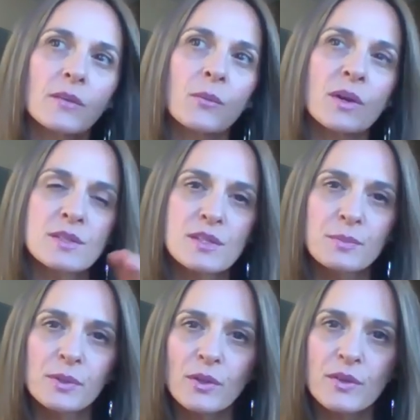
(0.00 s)
once this
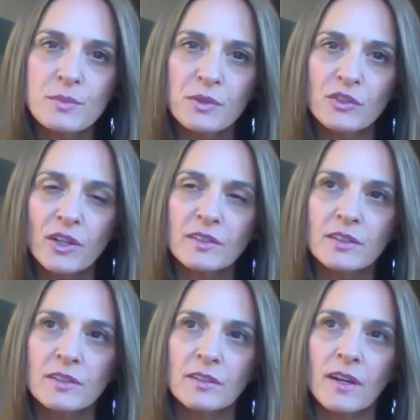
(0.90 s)
Pluto is
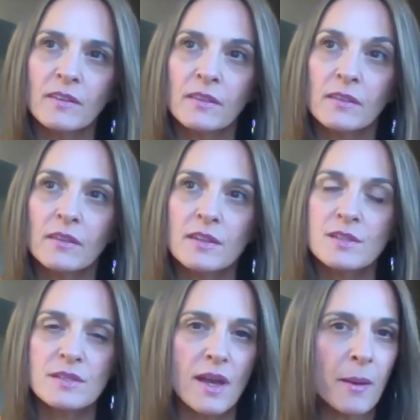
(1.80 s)
projected and
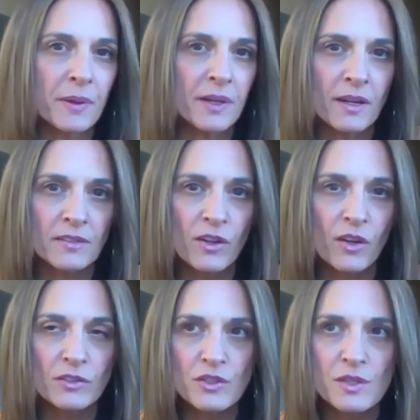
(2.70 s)
it's happening
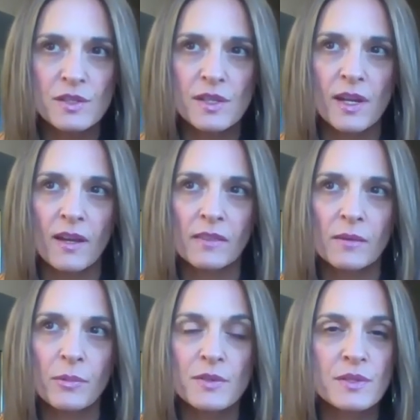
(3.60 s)
unconsciously and the
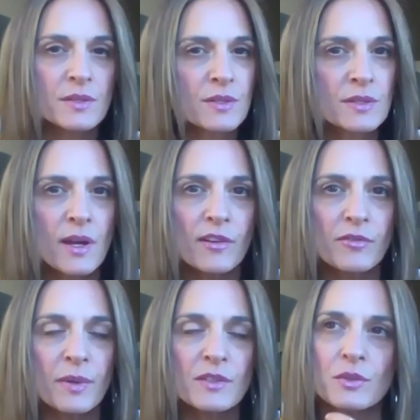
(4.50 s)
person doesn't have
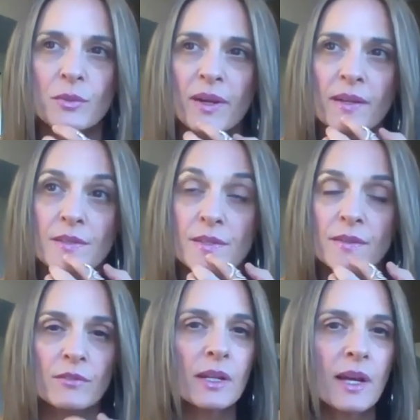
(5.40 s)
much awareness and
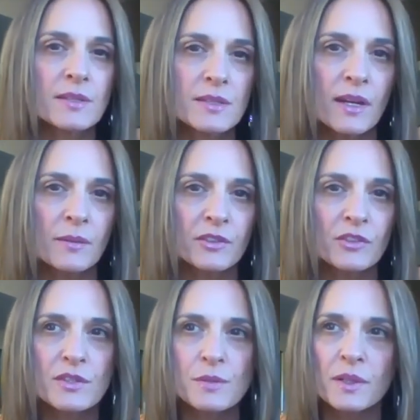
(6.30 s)
really hasn't had much
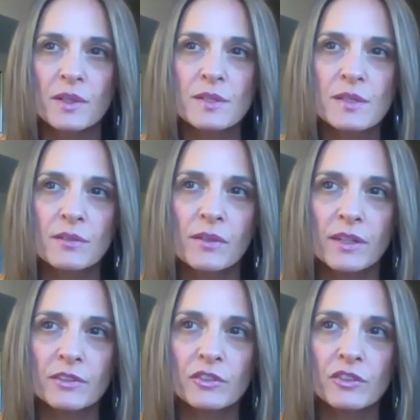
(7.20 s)
experience in
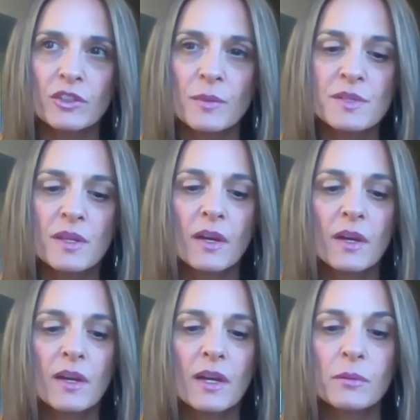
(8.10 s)
relationships,
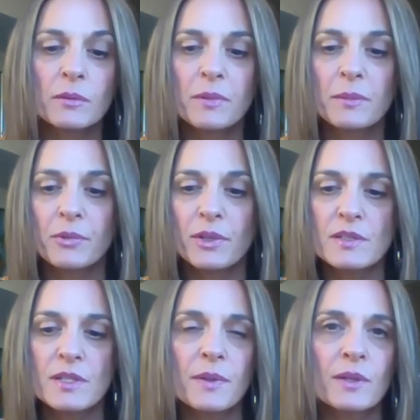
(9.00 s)
it would be pretty
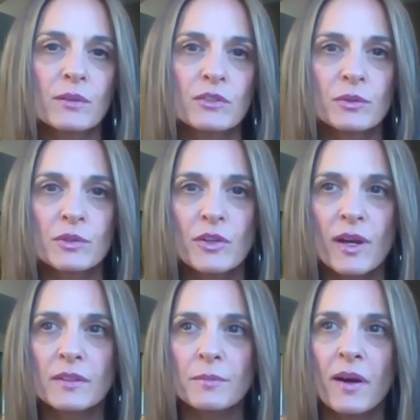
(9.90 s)
typical to
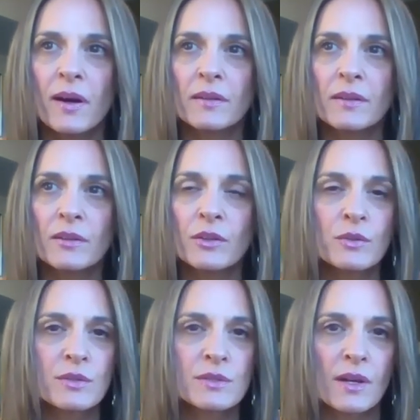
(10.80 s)
attract a partner
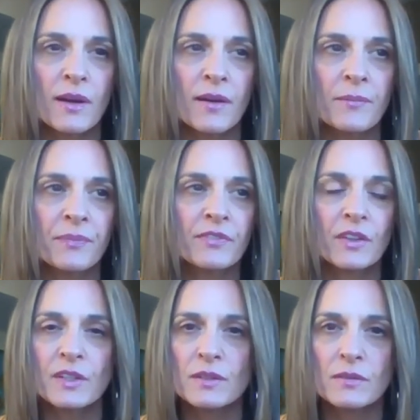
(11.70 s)
who's
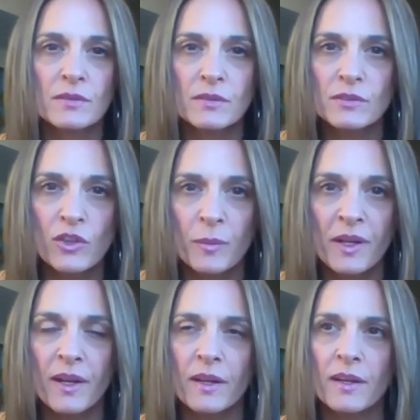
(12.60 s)
very
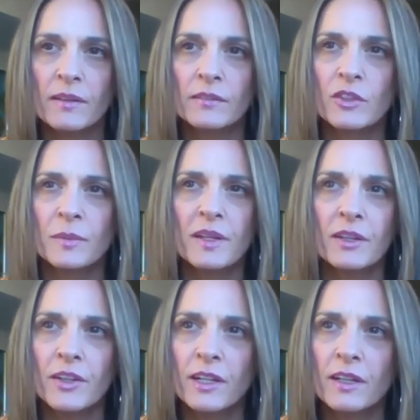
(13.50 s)

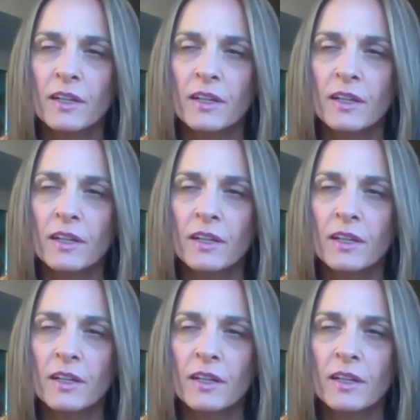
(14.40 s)
domineering,